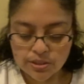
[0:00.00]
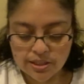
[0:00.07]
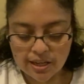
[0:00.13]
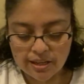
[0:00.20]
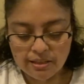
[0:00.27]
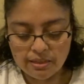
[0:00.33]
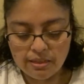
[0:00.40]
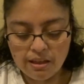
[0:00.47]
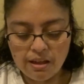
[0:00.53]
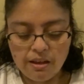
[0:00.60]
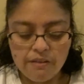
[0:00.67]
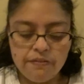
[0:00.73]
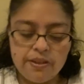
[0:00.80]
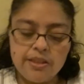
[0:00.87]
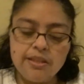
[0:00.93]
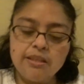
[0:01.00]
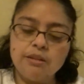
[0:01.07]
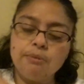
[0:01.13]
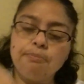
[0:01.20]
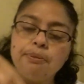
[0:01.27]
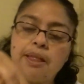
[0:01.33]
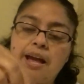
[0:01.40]
I love that
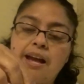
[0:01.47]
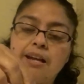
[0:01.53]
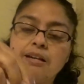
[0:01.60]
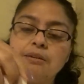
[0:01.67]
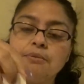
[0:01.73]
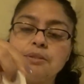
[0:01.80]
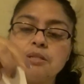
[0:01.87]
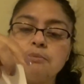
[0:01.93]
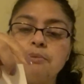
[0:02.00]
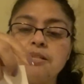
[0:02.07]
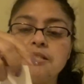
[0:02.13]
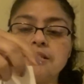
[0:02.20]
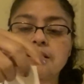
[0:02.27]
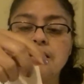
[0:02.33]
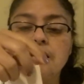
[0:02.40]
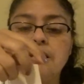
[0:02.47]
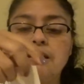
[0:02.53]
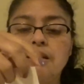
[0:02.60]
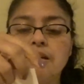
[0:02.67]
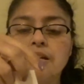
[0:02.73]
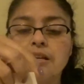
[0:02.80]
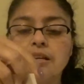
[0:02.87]
they're black, which means that they
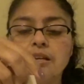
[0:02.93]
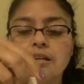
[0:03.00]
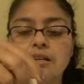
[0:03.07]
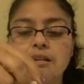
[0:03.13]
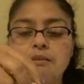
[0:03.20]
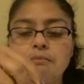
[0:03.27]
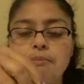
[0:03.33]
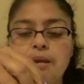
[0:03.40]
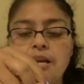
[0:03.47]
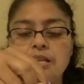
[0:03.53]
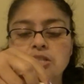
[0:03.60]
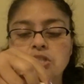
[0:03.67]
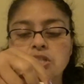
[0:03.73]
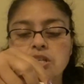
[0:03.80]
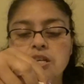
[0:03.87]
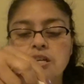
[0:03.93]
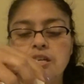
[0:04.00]
can match